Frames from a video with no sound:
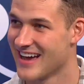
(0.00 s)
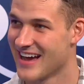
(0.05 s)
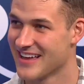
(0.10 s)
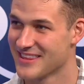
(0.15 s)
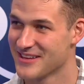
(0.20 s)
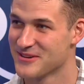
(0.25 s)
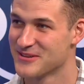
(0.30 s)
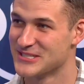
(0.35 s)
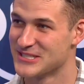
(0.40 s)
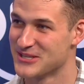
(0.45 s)
I
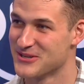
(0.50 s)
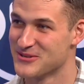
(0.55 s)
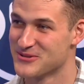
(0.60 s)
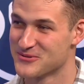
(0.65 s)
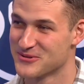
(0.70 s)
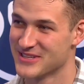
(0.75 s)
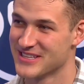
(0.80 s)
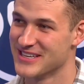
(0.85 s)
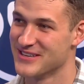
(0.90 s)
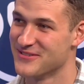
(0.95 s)
think it was a huge
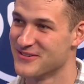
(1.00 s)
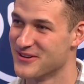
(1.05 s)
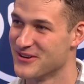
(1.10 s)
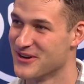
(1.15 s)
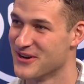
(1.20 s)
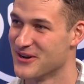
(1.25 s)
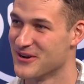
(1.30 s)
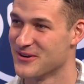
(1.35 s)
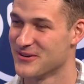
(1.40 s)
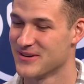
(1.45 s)
relief, you
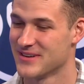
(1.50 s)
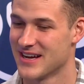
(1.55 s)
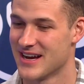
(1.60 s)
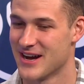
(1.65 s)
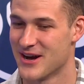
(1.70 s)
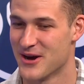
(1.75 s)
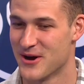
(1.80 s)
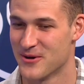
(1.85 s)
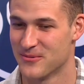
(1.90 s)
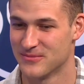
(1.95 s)
know.
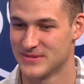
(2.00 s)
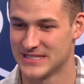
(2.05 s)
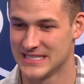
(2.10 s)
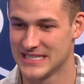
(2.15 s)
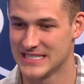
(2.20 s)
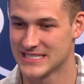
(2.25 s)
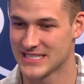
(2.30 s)
T.